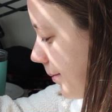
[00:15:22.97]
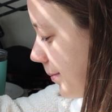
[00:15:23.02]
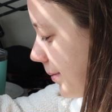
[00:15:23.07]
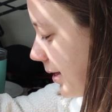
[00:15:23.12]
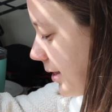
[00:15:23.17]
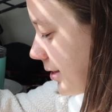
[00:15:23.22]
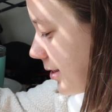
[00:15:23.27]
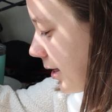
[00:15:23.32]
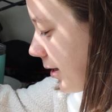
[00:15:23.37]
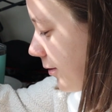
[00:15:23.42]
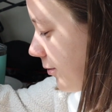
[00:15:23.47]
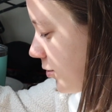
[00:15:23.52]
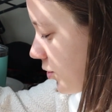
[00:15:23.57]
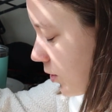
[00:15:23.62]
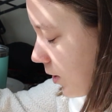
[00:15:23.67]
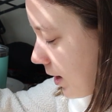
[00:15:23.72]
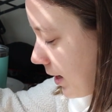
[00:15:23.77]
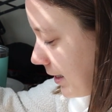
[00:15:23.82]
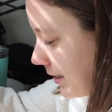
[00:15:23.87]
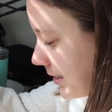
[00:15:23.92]
Instead of
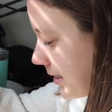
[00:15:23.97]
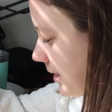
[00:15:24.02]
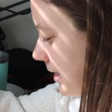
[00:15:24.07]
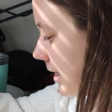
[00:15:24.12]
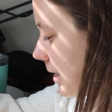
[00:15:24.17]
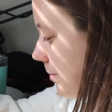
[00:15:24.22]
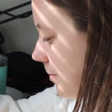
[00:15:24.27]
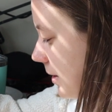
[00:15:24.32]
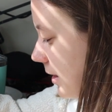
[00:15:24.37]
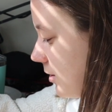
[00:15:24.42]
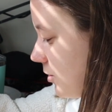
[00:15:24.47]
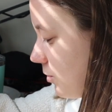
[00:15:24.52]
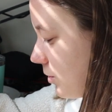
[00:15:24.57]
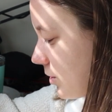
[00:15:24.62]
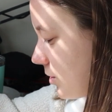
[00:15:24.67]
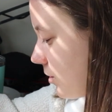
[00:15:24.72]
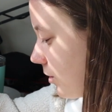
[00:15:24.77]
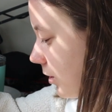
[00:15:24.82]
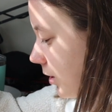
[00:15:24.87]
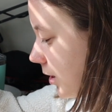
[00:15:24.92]
trying to keep it to
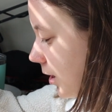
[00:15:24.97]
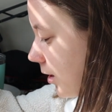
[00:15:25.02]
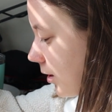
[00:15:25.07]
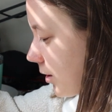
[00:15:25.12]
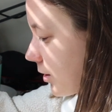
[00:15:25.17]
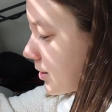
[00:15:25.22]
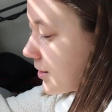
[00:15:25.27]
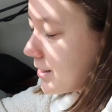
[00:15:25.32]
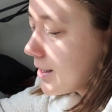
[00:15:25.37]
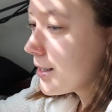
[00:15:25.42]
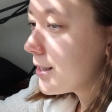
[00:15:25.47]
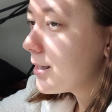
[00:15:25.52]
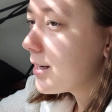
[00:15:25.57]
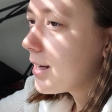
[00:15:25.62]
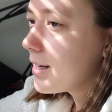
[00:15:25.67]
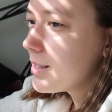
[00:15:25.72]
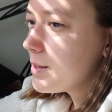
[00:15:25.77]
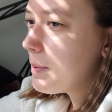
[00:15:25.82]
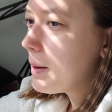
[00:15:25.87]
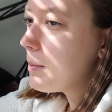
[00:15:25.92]
a certain color, because then
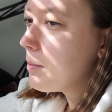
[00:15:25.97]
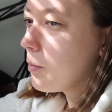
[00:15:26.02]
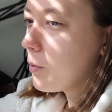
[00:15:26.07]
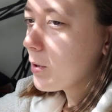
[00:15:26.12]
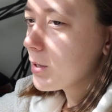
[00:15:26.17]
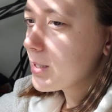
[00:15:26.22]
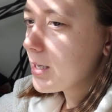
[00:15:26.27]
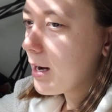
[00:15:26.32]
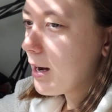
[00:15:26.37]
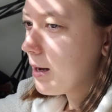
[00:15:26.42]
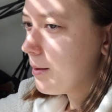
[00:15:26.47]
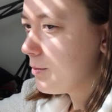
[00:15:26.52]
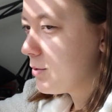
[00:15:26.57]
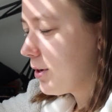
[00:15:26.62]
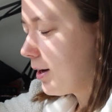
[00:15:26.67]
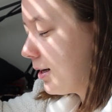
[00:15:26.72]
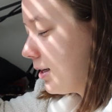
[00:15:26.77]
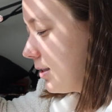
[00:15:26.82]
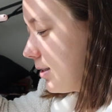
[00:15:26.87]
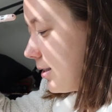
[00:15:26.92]
I spent more time
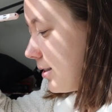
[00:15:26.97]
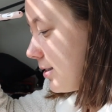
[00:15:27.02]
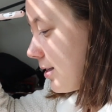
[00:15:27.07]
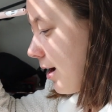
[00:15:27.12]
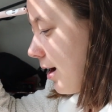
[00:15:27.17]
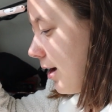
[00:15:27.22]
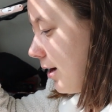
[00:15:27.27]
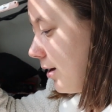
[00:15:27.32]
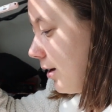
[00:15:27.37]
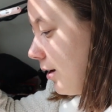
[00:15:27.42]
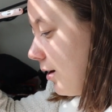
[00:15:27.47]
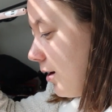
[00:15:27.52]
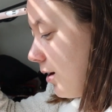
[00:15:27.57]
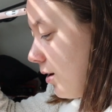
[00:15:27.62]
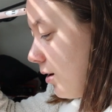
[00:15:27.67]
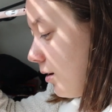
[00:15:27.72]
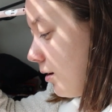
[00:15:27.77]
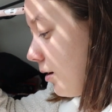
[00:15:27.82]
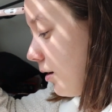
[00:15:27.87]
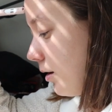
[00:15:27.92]
trying to decide,
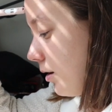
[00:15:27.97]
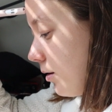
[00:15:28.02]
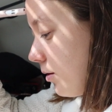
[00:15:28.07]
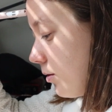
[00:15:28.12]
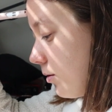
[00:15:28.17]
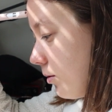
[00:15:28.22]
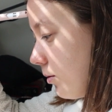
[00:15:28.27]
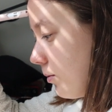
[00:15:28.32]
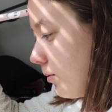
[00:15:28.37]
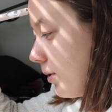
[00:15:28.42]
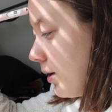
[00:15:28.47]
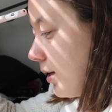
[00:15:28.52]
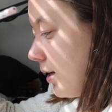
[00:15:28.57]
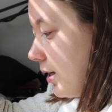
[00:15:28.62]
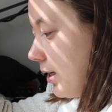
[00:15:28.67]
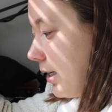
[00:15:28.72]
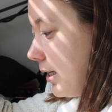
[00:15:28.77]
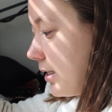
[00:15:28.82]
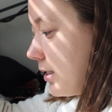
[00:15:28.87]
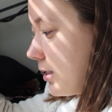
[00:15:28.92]
oh,
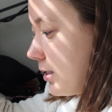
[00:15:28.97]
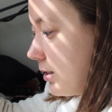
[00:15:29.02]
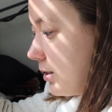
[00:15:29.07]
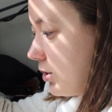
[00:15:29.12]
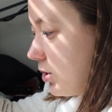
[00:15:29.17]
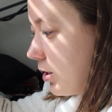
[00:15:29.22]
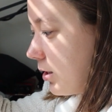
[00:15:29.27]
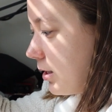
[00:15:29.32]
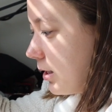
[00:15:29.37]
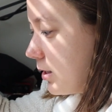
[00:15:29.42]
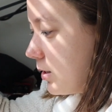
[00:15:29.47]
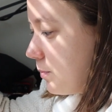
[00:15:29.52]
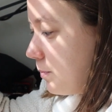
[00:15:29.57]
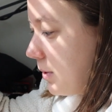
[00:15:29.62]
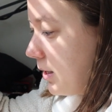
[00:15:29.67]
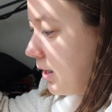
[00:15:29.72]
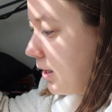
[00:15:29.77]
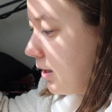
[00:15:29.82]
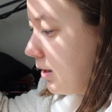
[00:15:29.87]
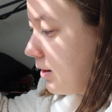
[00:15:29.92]
should this
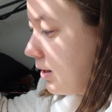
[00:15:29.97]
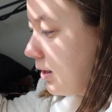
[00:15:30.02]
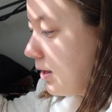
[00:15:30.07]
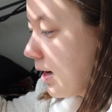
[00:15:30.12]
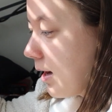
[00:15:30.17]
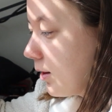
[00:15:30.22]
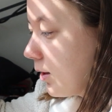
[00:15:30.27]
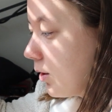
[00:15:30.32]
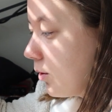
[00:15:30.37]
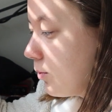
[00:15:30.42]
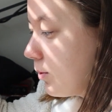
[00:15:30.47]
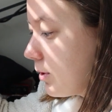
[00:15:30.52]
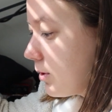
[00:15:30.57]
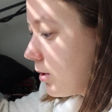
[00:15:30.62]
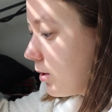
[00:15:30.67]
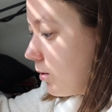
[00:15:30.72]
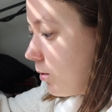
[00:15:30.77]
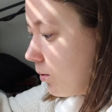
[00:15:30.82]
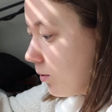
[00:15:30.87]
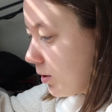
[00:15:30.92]
be the yellow or
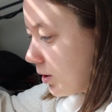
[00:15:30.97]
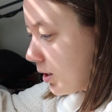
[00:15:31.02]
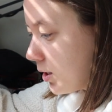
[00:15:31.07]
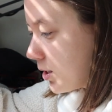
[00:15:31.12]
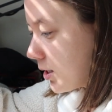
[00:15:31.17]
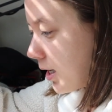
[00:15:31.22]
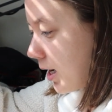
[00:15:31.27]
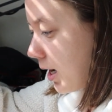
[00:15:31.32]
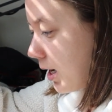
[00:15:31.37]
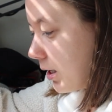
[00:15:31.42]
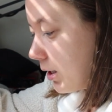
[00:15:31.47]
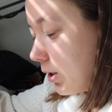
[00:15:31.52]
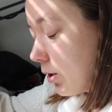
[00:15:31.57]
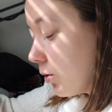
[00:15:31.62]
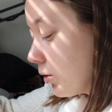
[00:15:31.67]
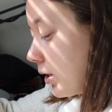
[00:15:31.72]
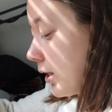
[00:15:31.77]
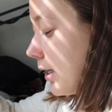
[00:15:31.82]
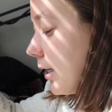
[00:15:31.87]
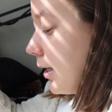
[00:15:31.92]
the orange
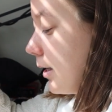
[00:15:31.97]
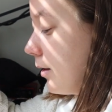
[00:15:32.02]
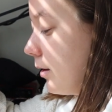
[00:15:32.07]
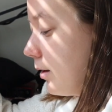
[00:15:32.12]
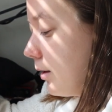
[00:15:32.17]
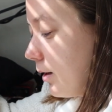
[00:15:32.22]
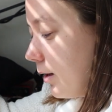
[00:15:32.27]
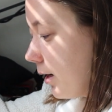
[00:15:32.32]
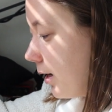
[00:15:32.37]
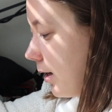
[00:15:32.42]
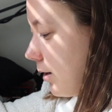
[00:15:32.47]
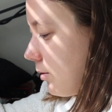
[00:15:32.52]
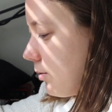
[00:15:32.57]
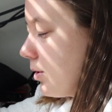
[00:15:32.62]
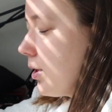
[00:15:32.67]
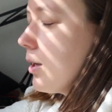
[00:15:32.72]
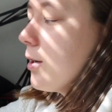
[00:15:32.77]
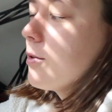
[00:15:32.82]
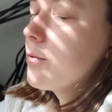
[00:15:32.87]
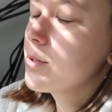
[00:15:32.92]
category? I don't
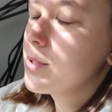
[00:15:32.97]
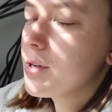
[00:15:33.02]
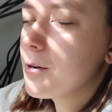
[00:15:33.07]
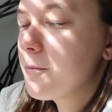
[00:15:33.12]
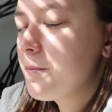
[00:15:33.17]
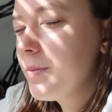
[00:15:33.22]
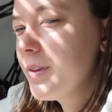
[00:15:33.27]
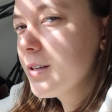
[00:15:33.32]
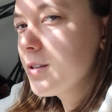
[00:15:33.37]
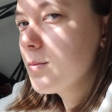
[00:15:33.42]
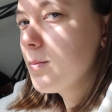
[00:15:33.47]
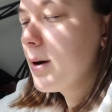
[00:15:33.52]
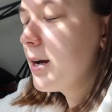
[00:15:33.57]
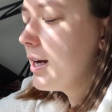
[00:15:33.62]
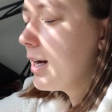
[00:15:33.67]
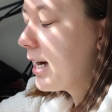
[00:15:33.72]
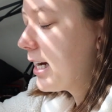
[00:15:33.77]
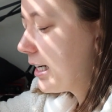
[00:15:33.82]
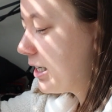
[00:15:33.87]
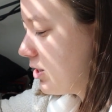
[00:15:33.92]
know. So this
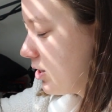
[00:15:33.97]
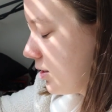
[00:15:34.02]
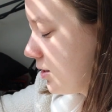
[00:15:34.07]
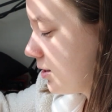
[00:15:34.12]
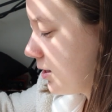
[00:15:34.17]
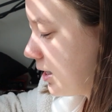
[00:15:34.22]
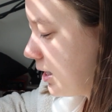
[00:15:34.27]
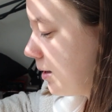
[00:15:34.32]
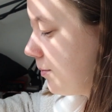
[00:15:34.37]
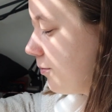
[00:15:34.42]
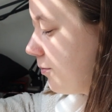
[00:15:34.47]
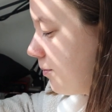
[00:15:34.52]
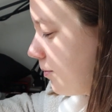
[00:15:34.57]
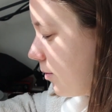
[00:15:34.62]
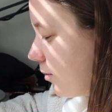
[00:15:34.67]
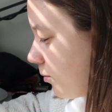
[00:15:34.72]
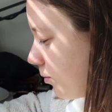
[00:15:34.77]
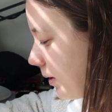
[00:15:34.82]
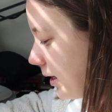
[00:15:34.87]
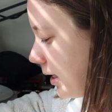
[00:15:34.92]
way I can just keep
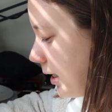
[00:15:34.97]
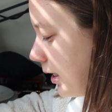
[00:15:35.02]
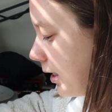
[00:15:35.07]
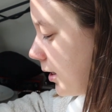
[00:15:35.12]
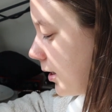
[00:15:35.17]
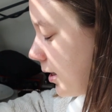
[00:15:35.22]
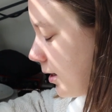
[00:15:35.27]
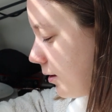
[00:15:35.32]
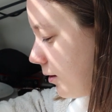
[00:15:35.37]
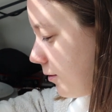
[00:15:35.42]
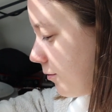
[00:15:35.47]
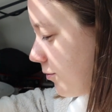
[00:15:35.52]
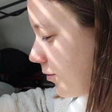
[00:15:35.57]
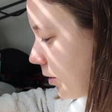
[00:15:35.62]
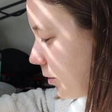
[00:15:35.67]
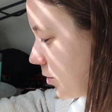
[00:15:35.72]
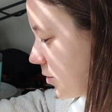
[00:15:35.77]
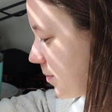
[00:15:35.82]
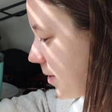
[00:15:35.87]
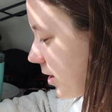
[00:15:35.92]
reading and
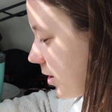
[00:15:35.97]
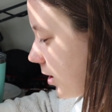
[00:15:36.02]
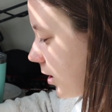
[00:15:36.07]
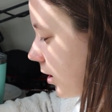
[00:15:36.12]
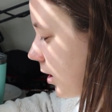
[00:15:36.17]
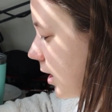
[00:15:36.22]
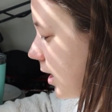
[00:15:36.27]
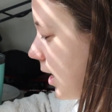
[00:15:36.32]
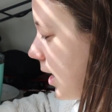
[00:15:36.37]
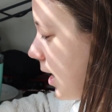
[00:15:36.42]
flows better.